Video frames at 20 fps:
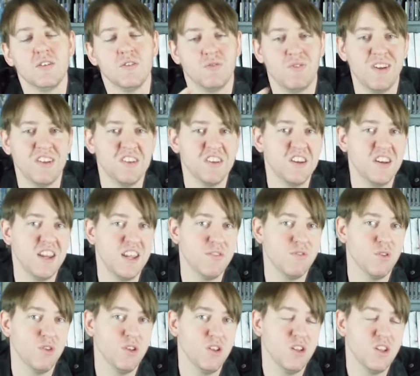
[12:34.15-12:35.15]
Resident
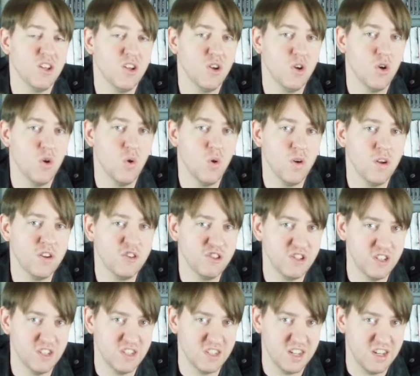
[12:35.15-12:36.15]
Evil
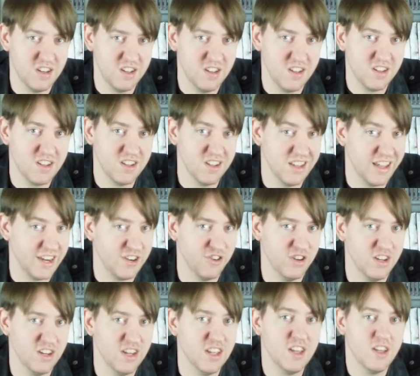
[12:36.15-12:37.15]
Origins
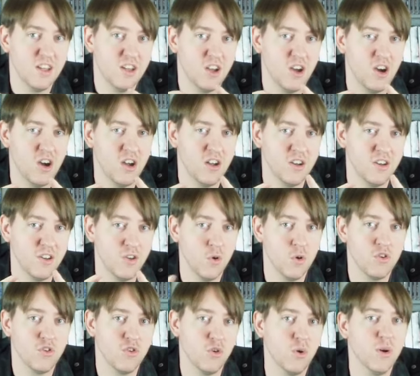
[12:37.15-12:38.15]
Collection on
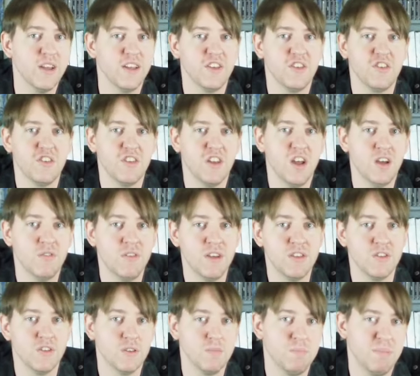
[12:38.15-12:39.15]
your choice of
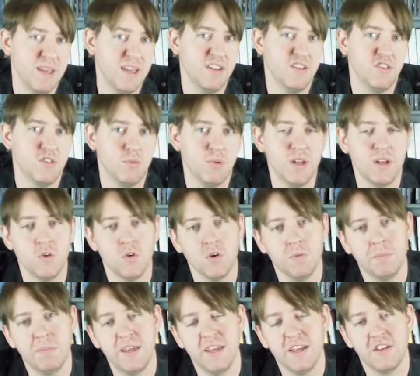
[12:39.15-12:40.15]
either the PS3
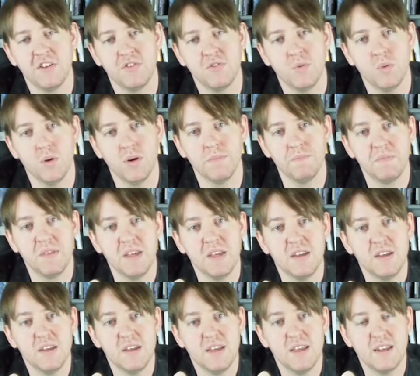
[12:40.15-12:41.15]
or PS4.
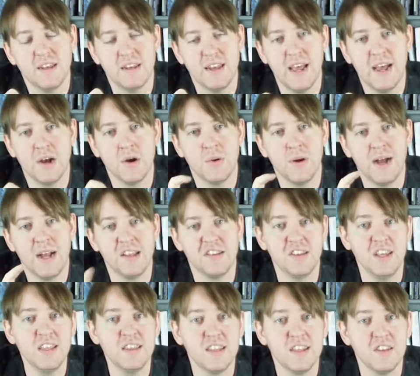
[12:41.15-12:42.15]
Now, I
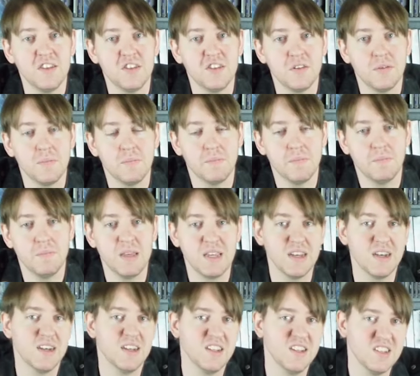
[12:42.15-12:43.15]
say this
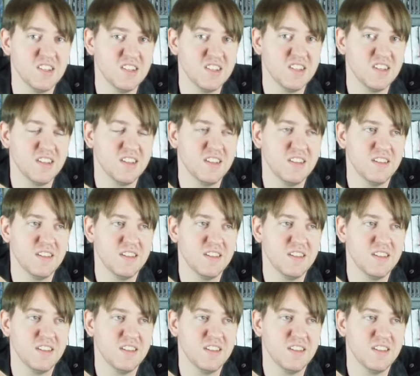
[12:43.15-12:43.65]
because